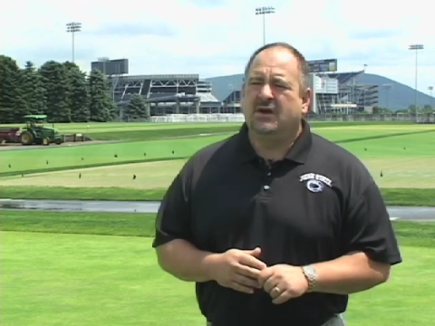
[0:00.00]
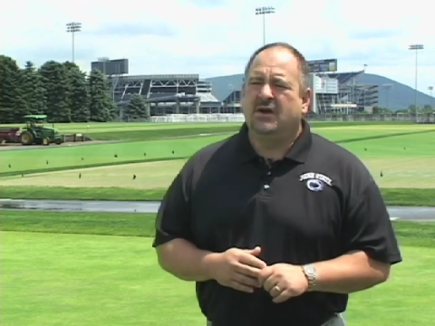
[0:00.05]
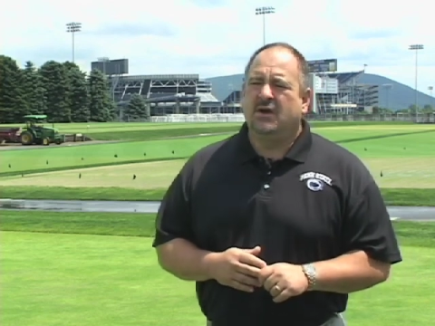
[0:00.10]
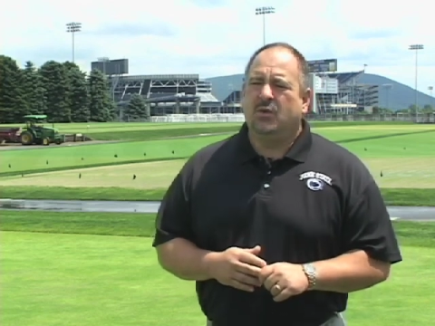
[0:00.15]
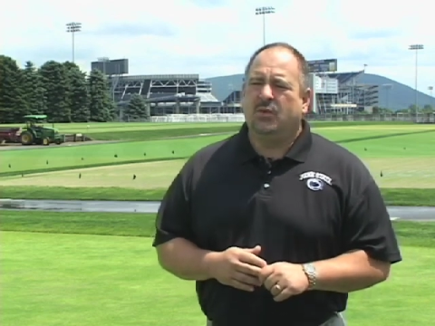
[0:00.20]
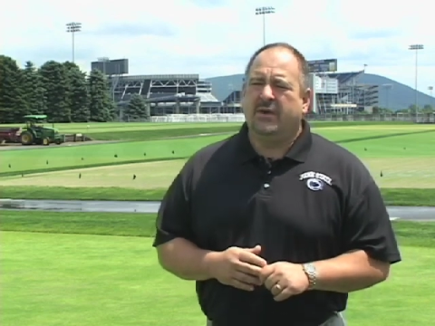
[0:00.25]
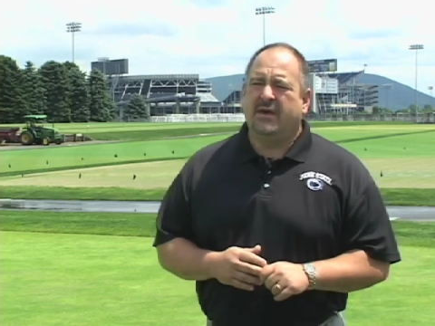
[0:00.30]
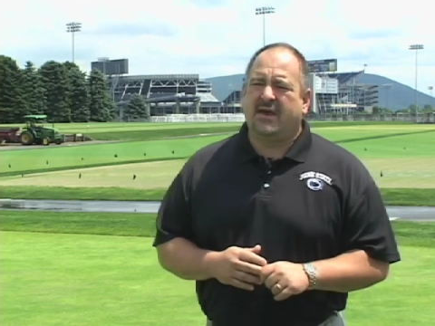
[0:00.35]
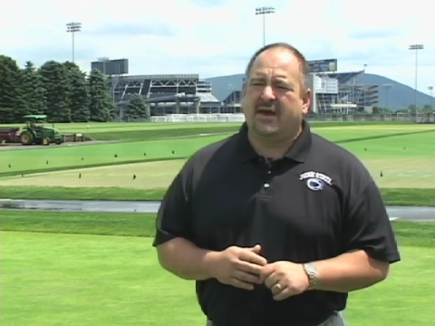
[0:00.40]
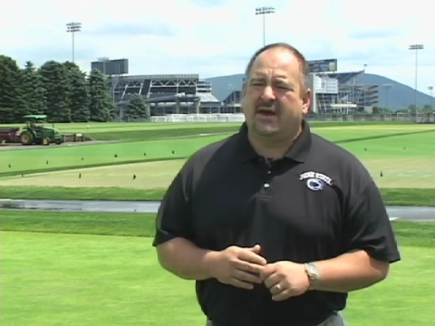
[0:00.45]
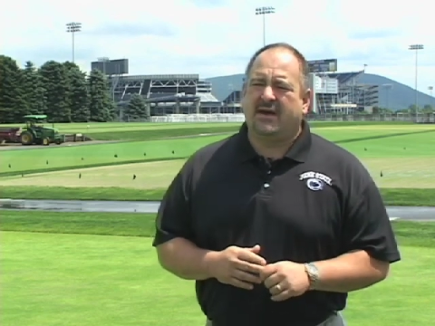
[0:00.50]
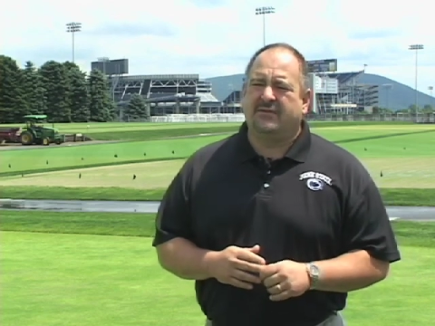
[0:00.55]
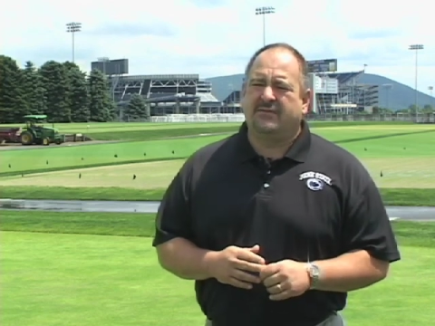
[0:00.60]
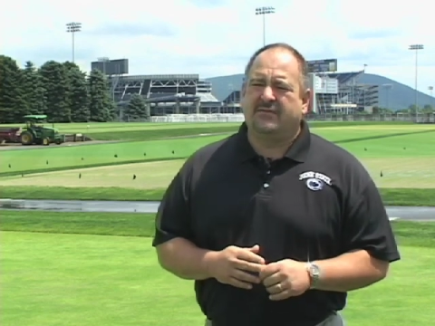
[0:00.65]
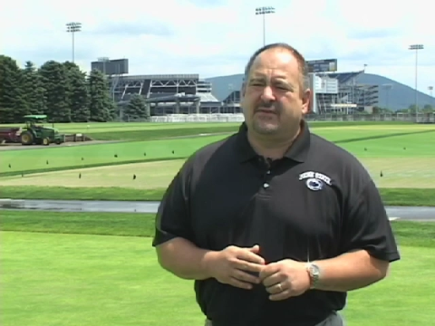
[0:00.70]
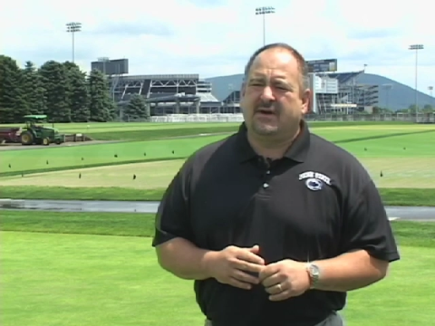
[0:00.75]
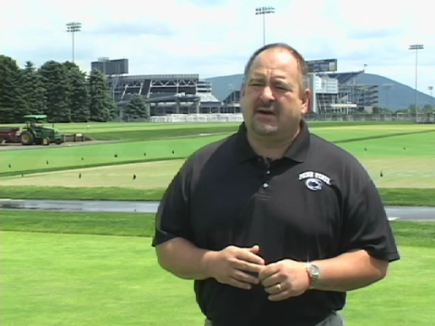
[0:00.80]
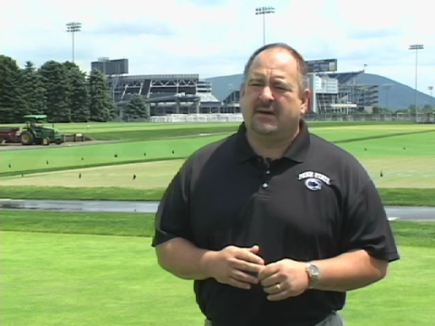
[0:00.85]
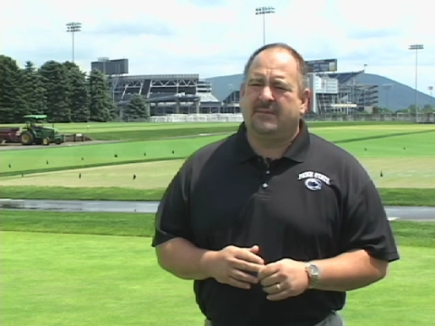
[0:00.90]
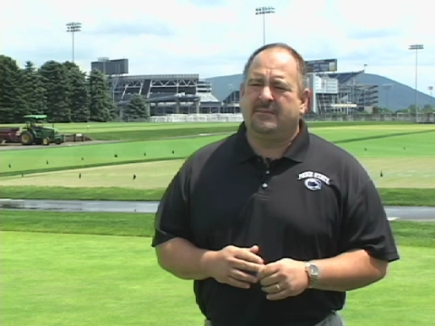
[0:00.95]
We have
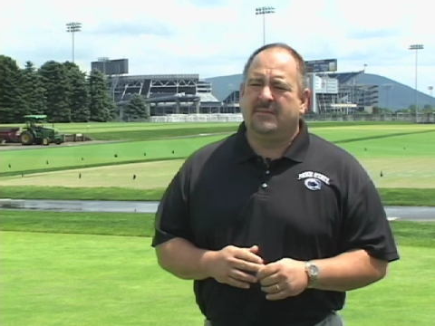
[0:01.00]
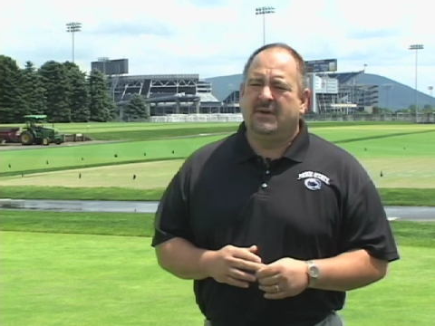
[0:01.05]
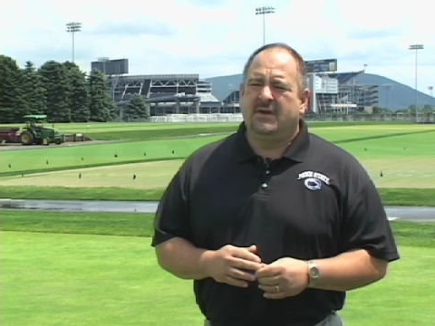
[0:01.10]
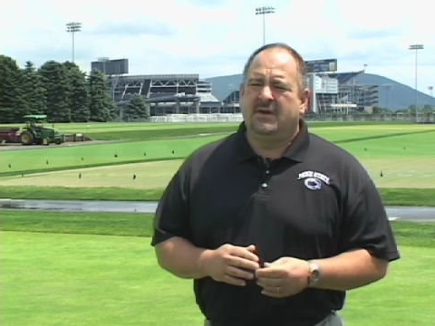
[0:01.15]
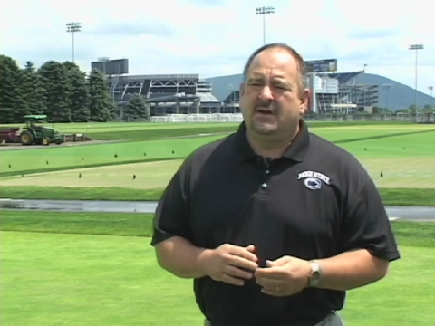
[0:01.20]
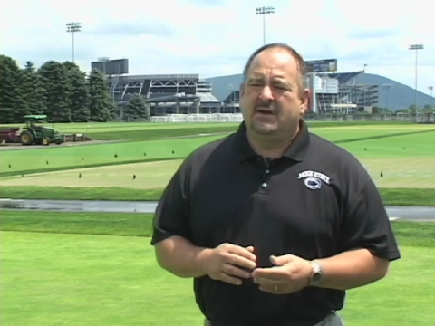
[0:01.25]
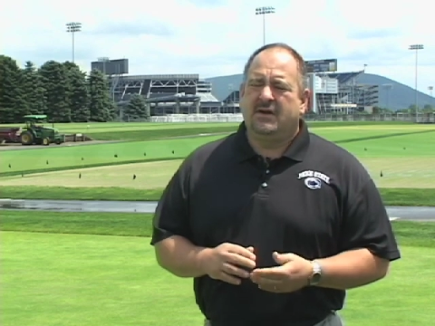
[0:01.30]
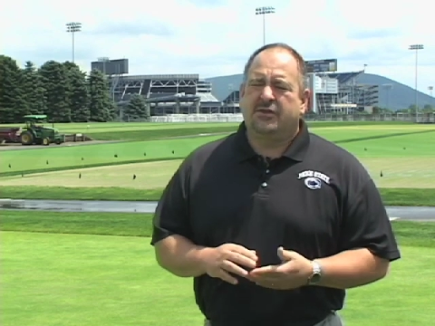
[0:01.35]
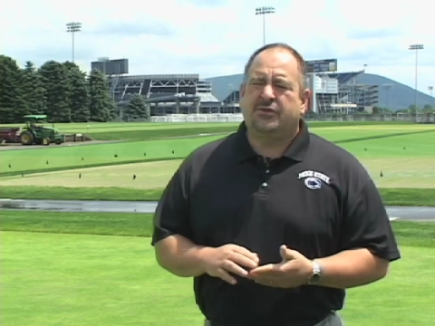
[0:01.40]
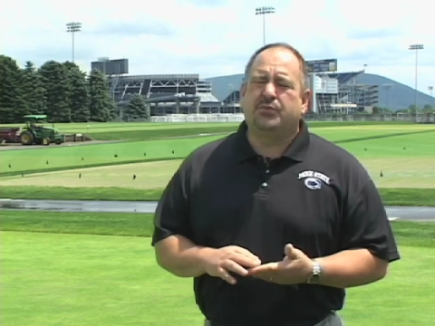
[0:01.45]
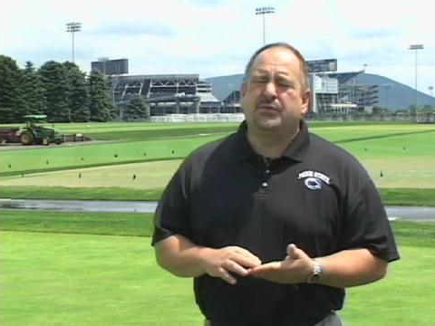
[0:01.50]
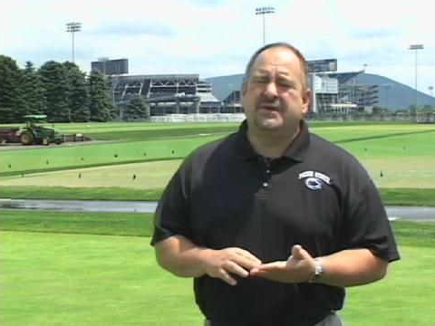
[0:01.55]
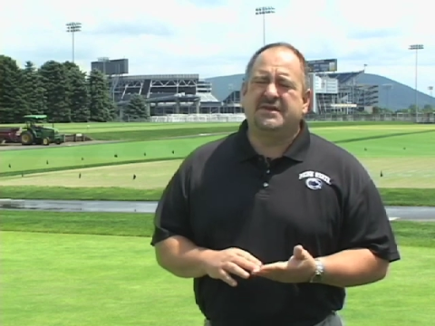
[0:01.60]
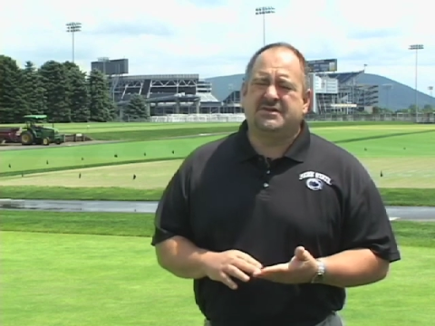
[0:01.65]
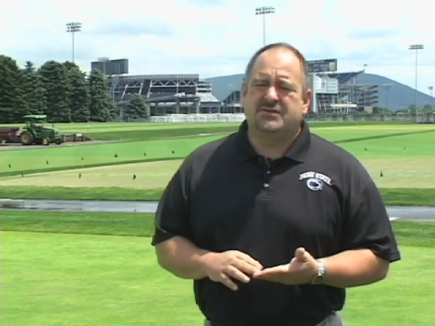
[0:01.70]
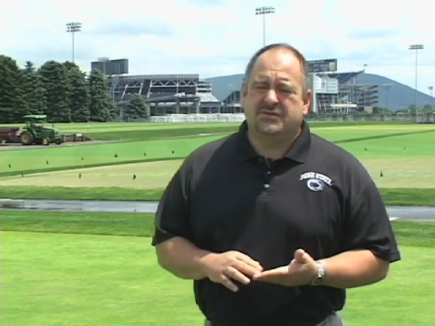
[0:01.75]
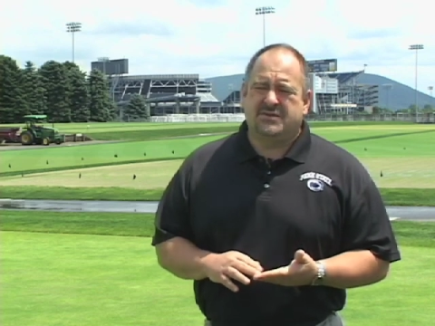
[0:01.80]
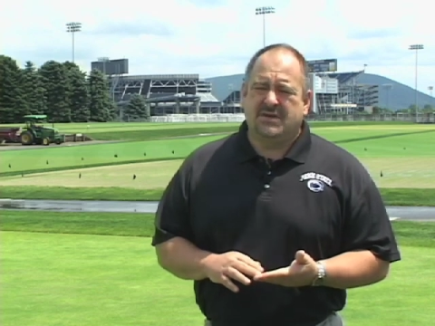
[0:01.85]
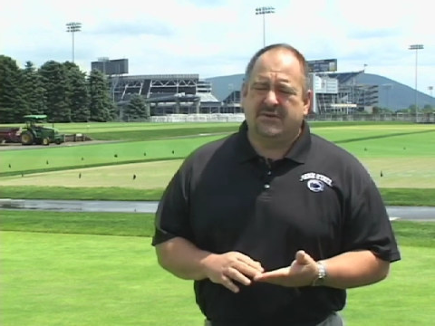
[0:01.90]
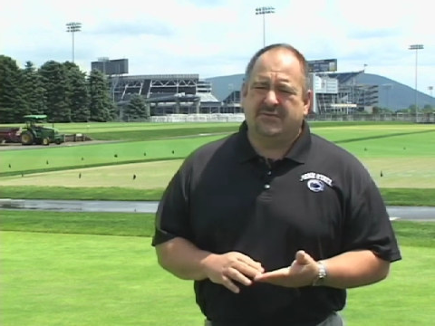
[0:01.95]
um, three
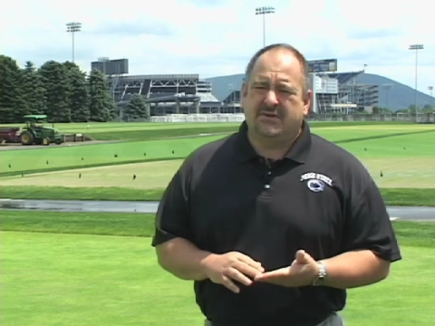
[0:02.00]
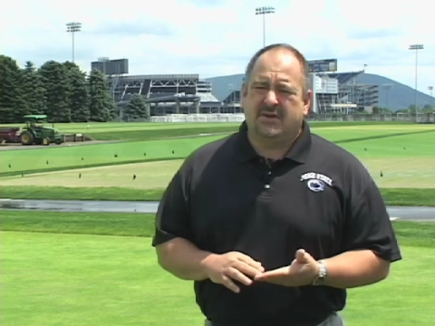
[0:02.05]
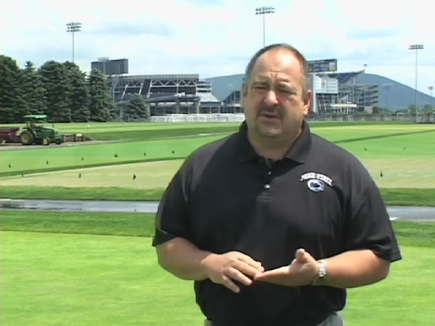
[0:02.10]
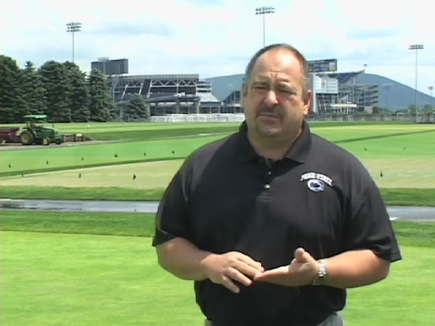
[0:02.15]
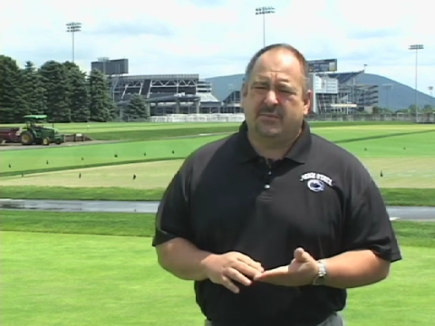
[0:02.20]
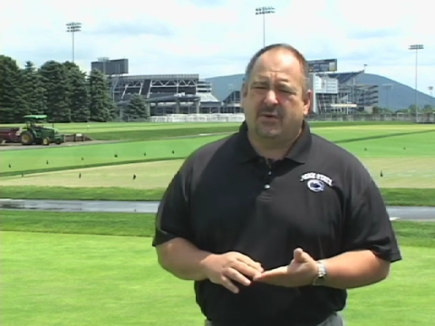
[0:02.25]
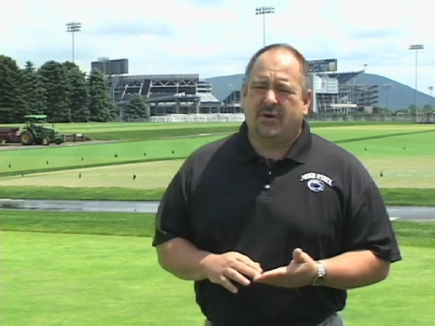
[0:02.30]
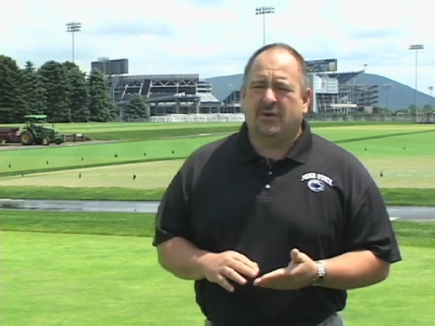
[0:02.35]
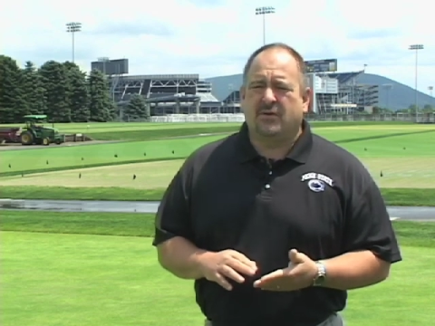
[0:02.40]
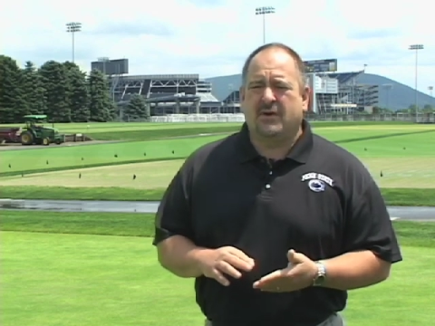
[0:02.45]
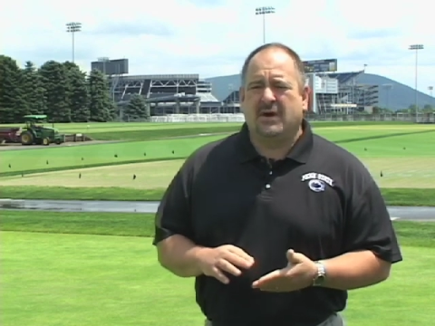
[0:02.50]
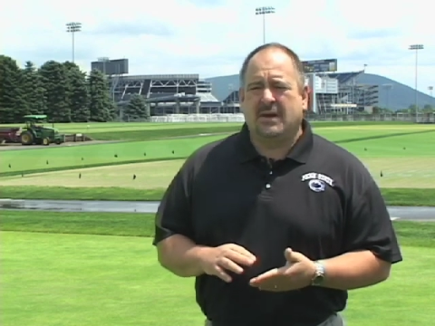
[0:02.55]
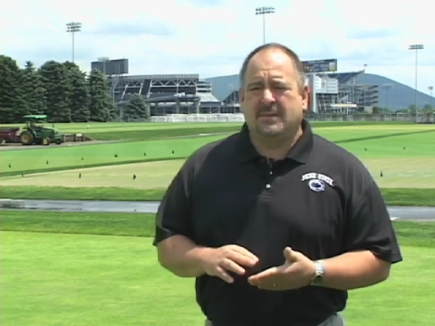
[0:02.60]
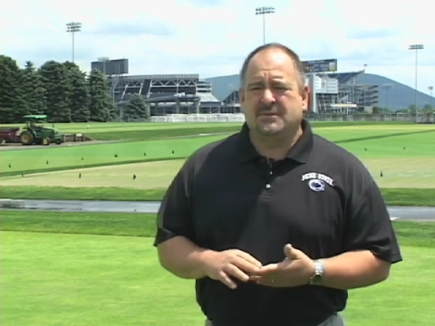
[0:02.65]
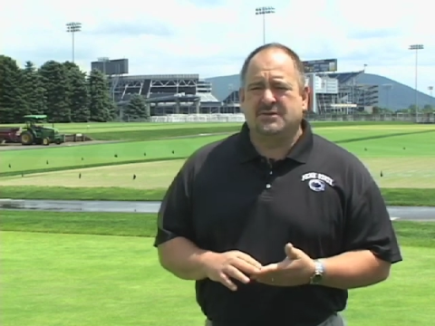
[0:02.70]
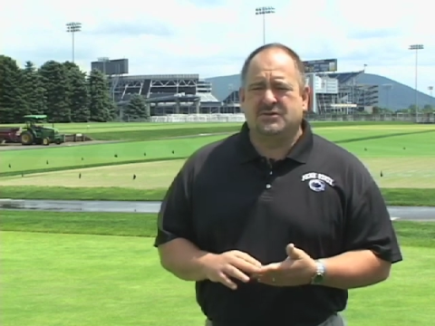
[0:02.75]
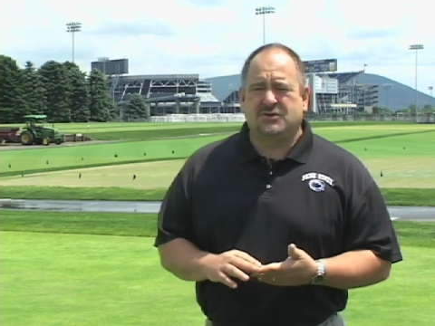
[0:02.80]
certificate programs,